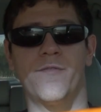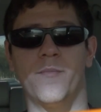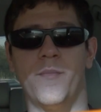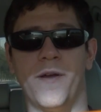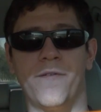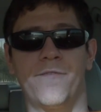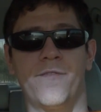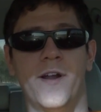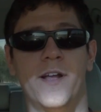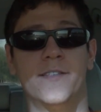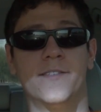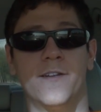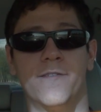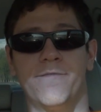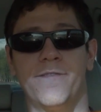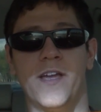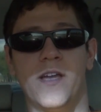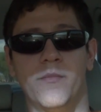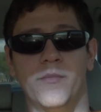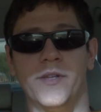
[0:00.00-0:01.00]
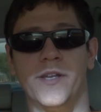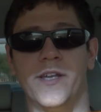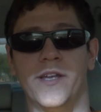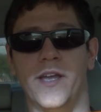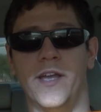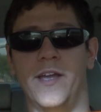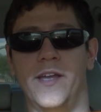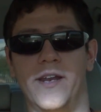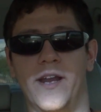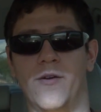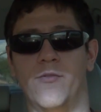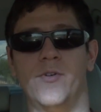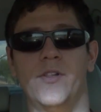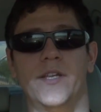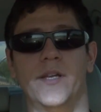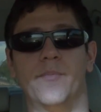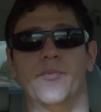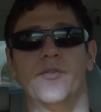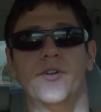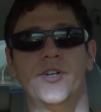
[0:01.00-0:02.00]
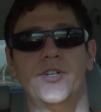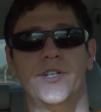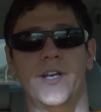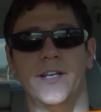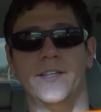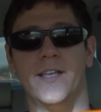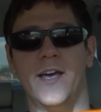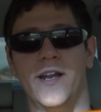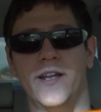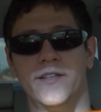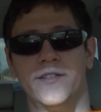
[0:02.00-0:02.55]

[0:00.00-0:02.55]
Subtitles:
from my friends and family, and I really appreciate that.